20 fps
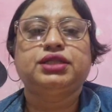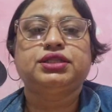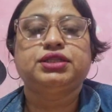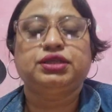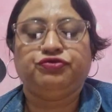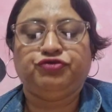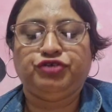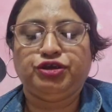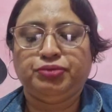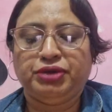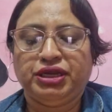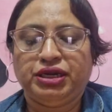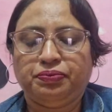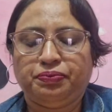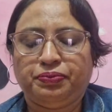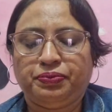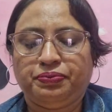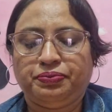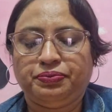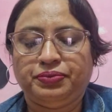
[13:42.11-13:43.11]
The female
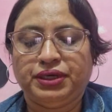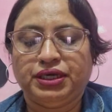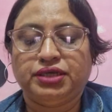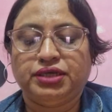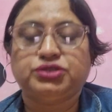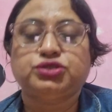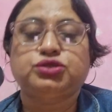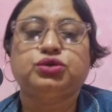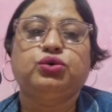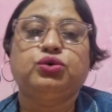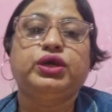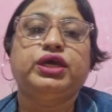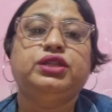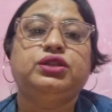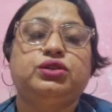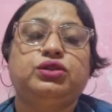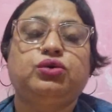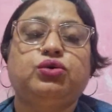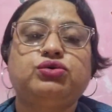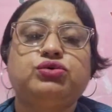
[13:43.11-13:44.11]
so
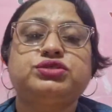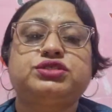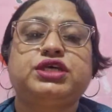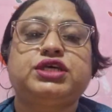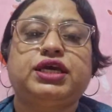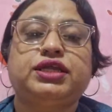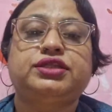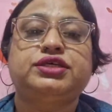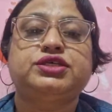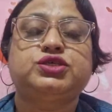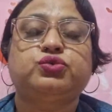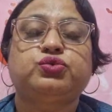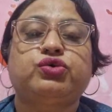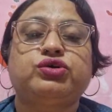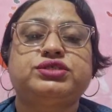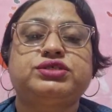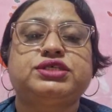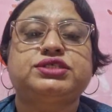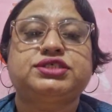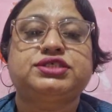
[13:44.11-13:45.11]
in those days this
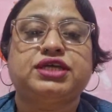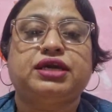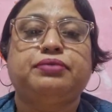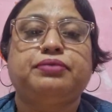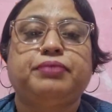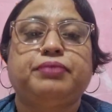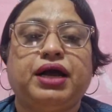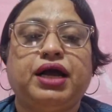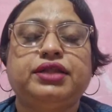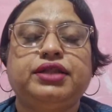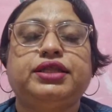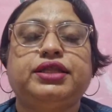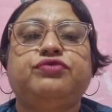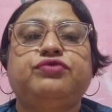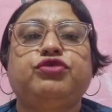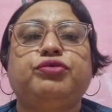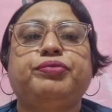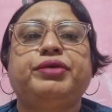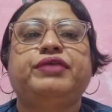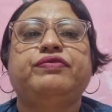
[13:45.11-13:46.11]
was a stigma that
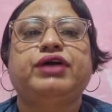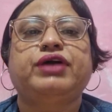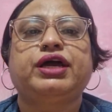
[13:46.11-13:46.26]
women